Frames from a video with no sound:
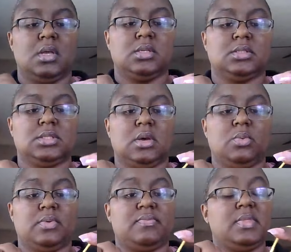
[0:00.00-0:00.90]
So
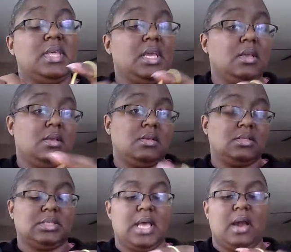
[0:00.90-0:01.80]
with
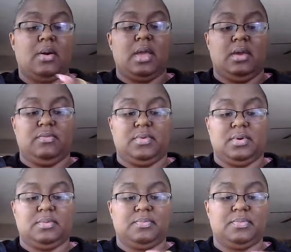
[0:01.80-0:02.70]
these,
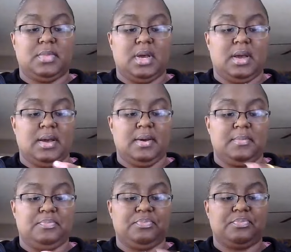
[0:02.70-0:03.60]
however,
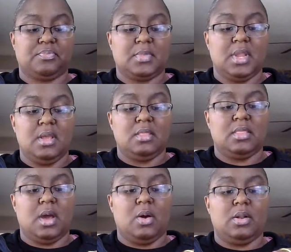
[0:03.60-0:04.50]
the
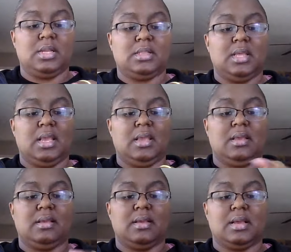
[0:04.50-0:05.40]
only
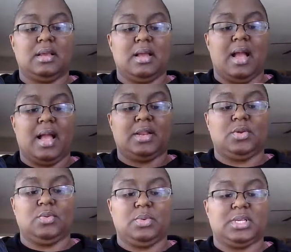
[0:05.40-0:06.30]
thing I
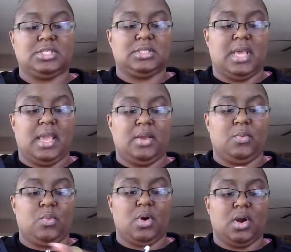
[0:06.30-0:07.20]
do wish they
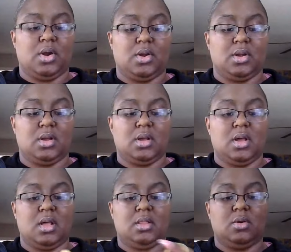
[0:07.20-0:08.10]
were
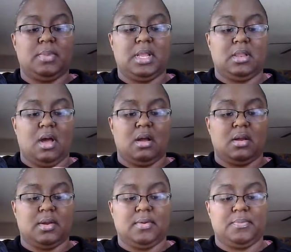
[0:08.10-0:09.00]
a little bit
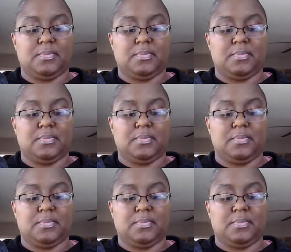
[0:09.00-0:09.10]
longer.